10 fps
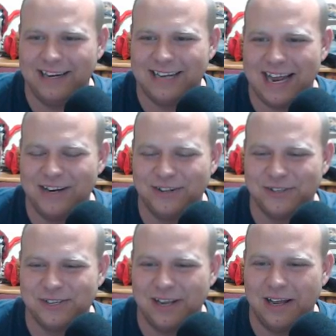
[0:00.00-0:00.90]

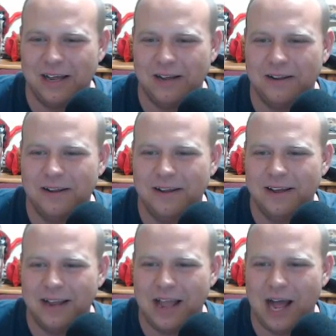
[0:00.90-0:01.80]
Daniel's
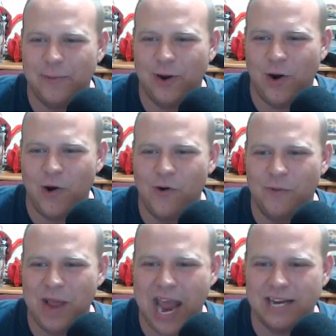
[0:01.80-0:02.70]
comment. Oh,
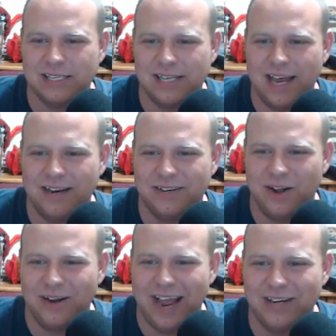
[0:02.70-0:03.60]
Amanda said
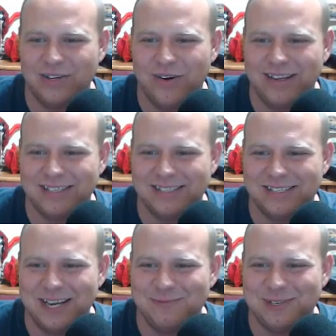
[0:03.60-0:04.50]
adult and toys in the
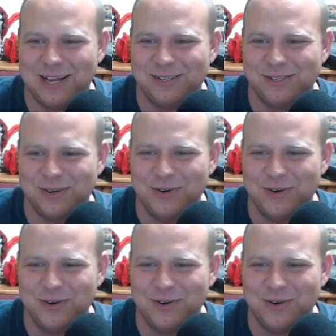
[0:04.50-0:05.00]
same sentence.